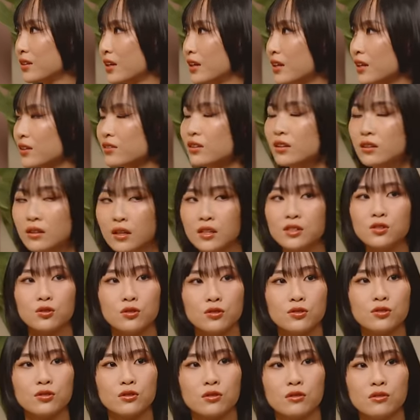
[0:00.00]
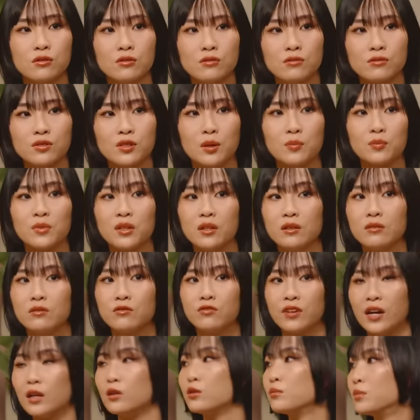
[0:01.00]
And I think that's also something
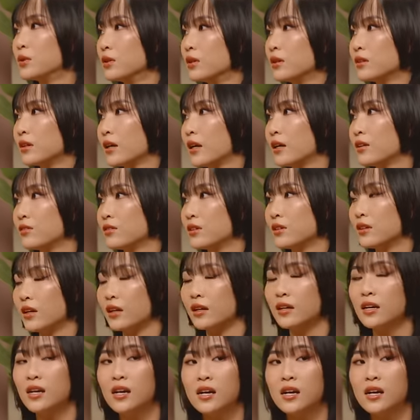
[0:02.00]
valuable at the end of the yeah. day.